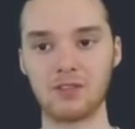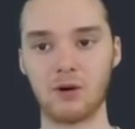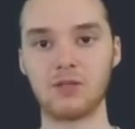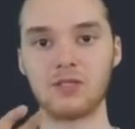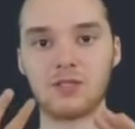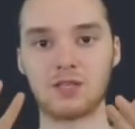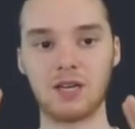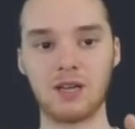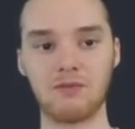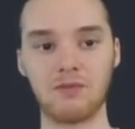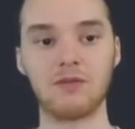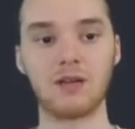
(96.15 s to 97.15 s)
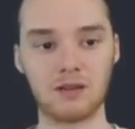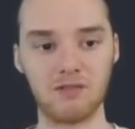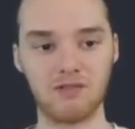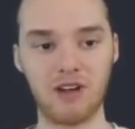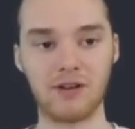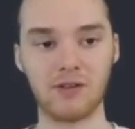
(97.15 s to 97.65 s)
it's always just going to give you like
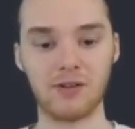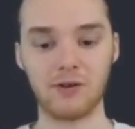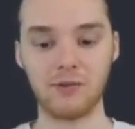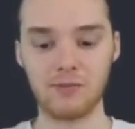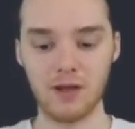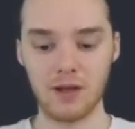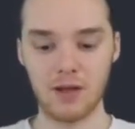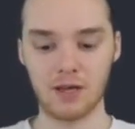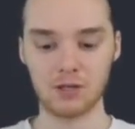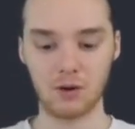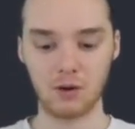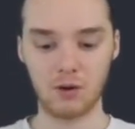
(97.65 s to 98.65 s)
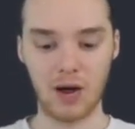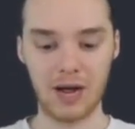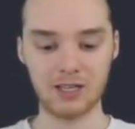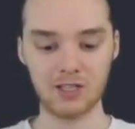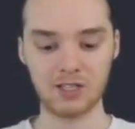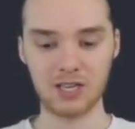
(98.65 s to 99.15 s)
the value. So
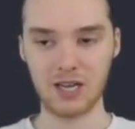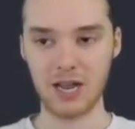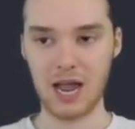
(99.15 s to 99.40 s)
I could just